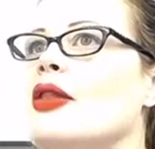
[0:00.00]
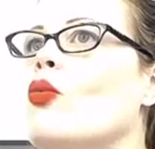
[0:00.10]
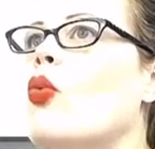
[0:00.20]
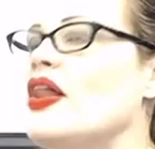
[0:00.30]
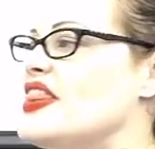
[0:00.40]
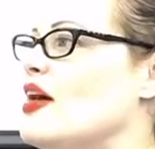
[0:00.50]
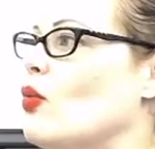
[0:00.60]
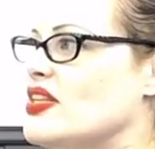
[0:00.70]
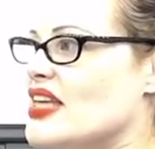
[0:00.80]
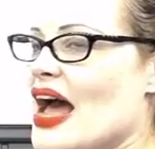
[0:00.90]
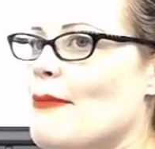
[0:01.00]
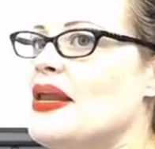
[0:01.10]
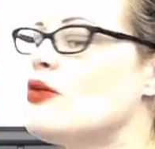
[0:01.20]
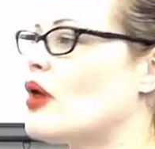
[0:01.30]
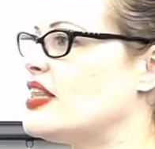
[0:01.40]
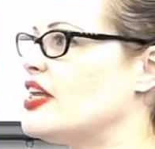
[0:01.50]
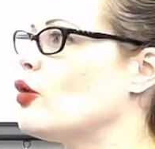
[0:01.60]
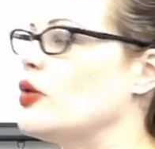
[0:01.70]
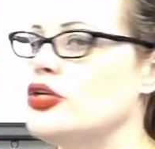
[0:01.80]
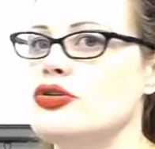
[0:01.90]
what that what's happening right there
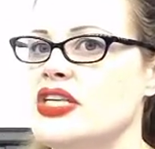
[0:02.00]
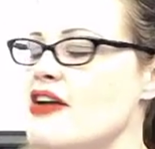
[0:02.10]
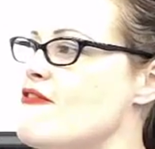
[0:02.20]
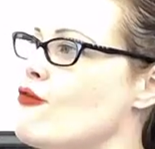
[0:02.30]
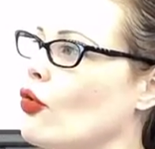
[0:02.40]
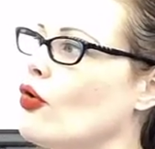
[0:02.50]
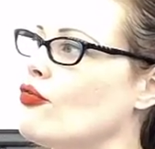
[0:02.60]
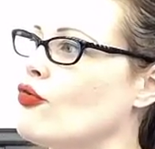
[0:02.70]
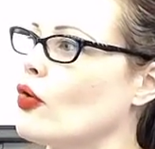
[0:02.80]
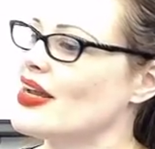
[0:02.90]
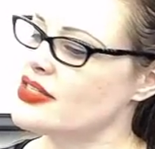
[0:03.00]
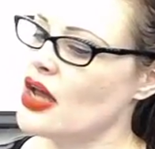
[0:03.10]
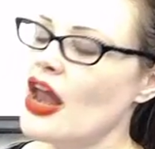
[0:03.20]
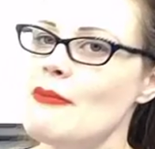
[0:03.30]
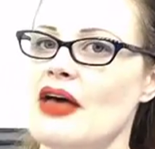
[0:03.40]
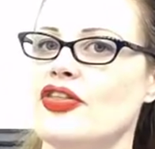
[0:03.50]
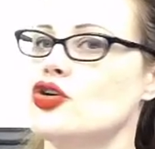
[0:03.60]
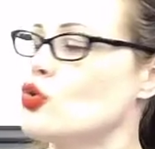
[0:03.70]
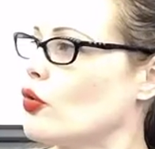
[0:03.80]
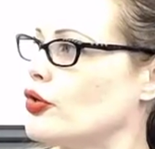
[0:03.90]
when you see a 404 is not about the
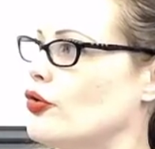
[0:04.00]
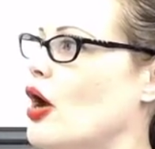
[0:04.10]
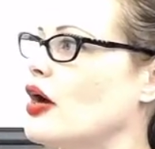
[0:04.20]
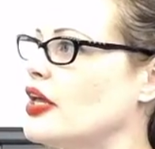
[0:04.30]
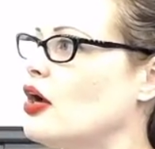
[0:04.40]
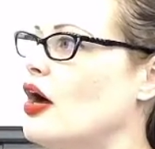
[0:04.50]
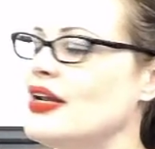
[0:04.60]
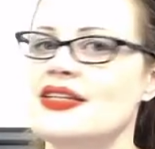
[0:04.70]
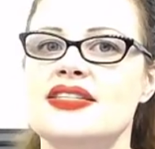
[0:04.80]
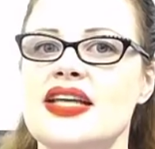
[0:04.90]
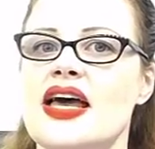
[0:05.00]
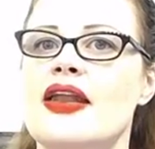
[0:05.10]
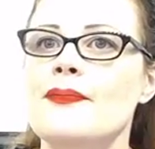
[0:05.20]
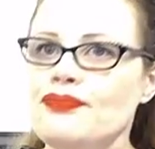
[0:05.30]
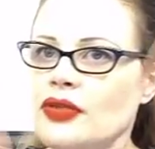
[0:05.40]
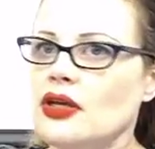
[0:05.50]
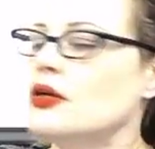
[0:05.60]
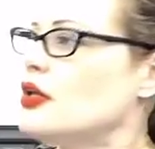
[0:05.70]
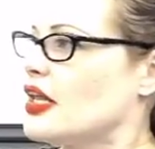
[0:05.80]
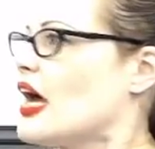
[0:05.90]
door you're knocking on instead
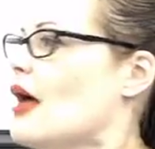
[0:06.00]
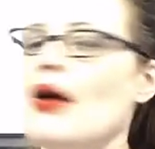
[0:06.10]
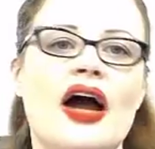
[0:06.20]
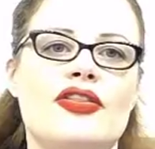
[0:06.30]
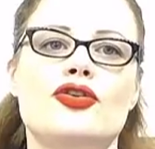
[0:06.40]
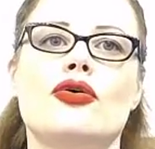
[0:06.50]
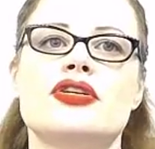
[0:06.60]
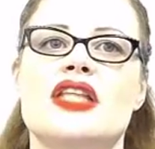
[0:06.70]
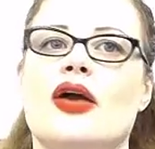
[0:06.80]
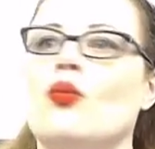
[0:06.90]
the guy behind the door is like